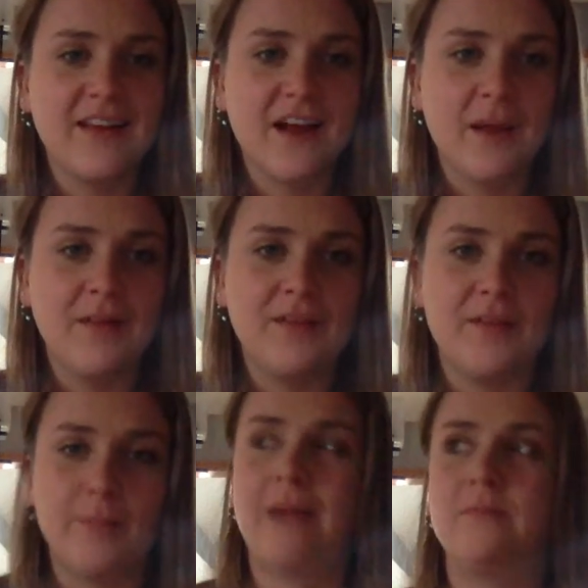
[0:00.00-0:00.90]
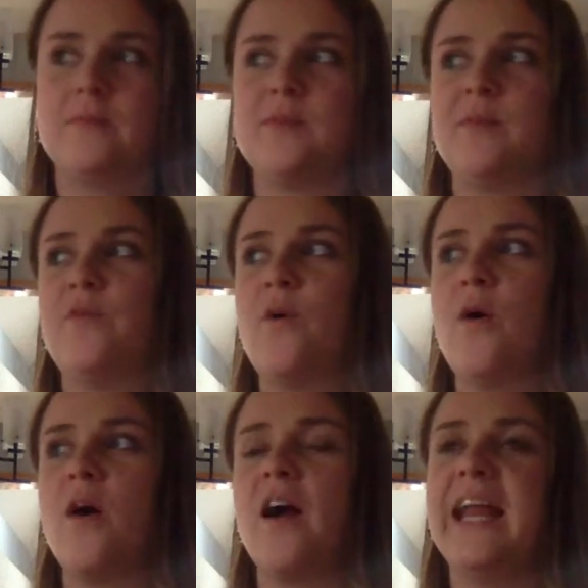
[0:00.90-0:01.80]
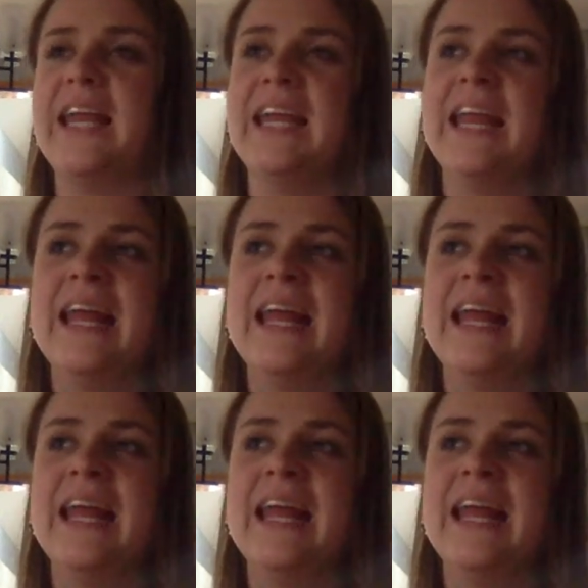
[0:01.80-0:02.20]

couple of the problems before and